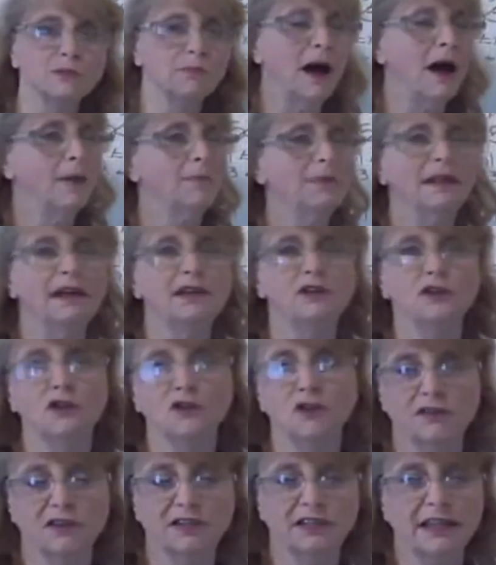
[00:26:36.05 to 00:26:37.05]
it's
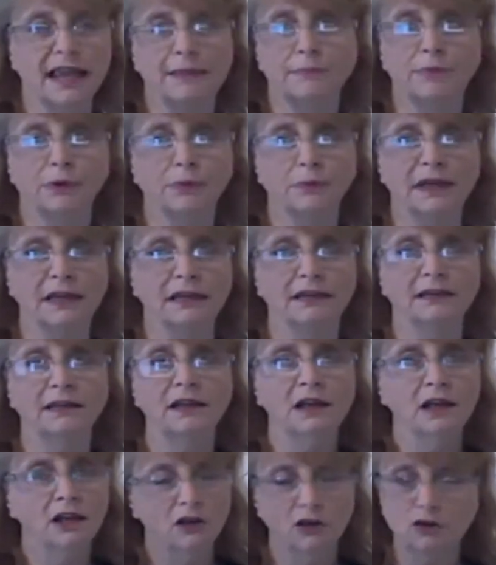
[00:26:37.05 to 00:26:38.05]
population or it's sample mean,
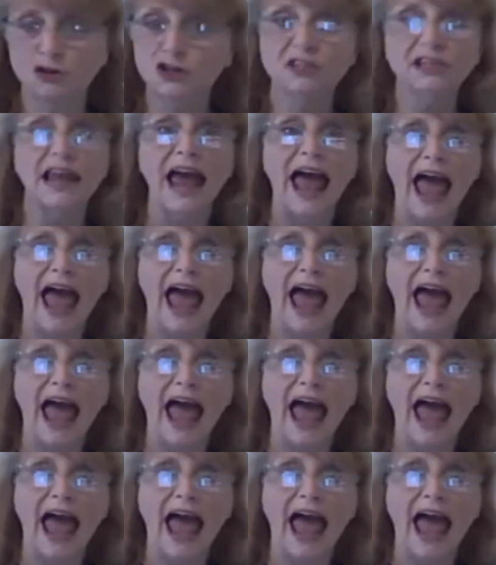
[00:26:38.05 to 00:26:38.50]
you're just